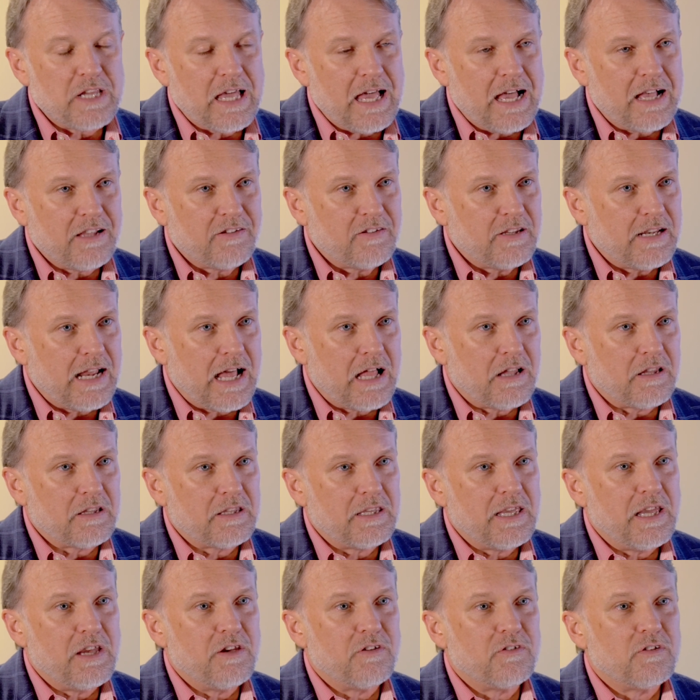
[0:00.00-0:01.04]
to asset
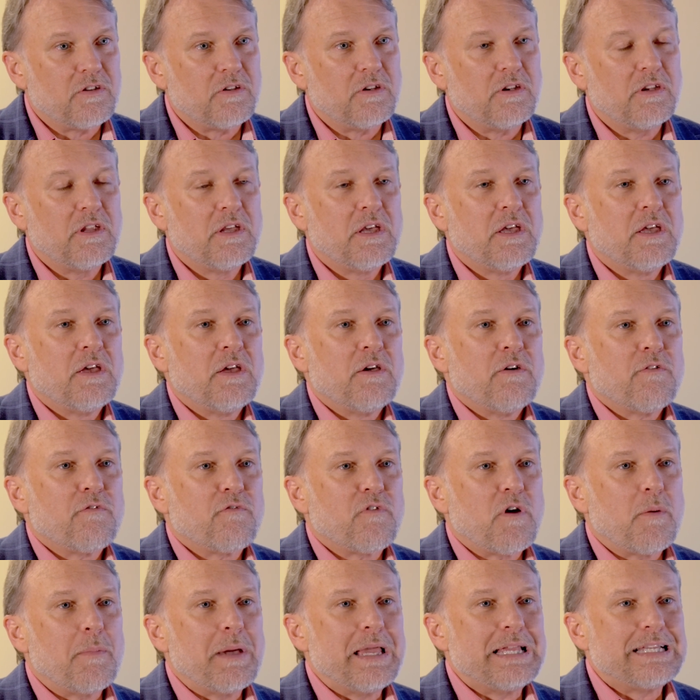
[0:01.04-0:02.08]
allocation
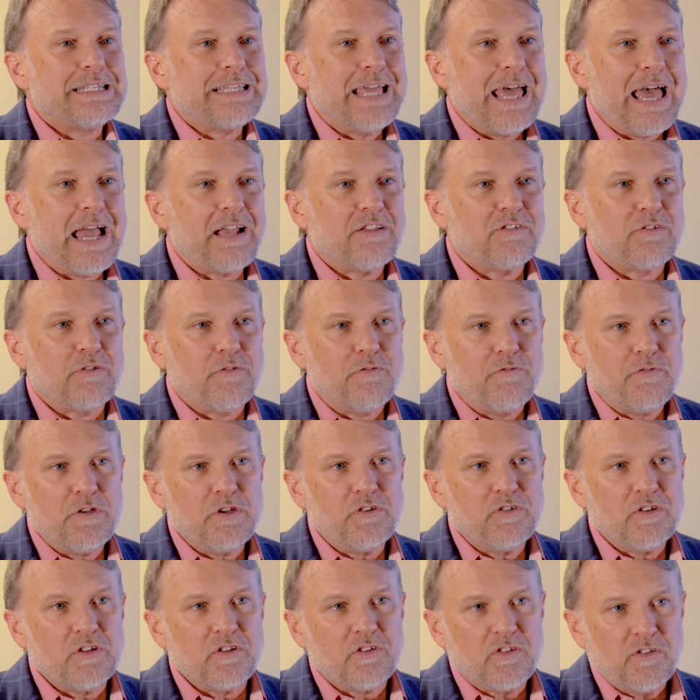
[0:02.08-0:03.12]
from a
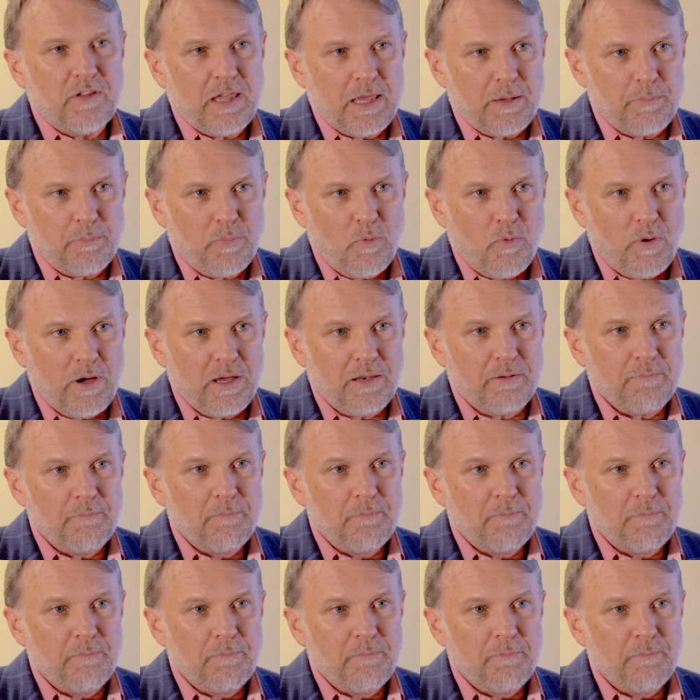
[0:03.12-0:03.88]
tax-efficient standpoint.